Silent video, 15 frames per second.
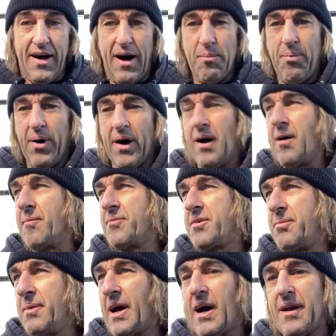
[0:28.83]
I'm
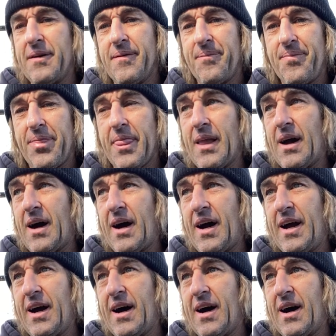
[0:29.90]
pumped, man.
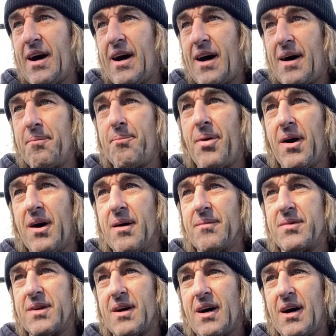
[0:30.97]
I uh, I'm
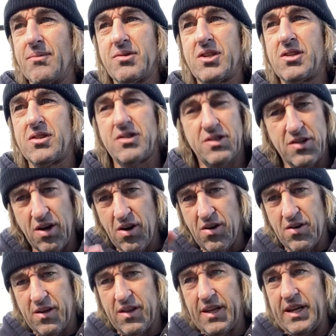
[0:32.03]
pumped. I'm
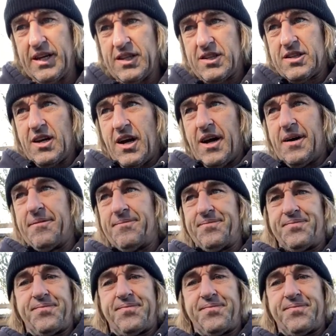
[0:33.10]
stoked that it's uh,